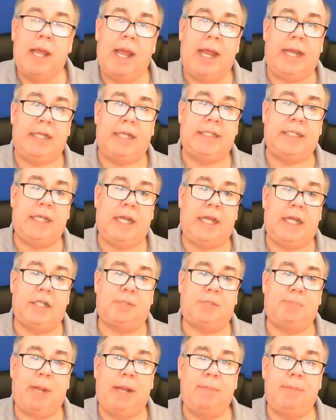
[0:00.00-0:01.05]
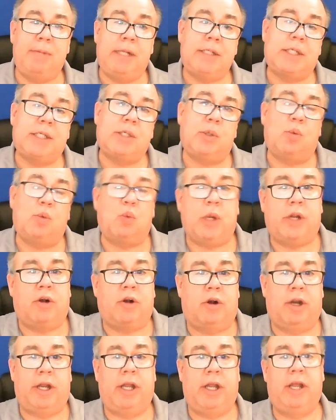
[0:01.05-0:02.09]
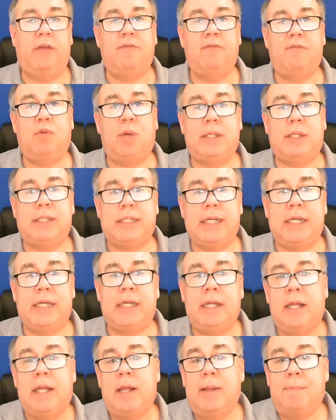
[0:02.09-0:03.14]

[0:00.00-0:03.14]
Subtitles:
ACH payments, recurring invoicing,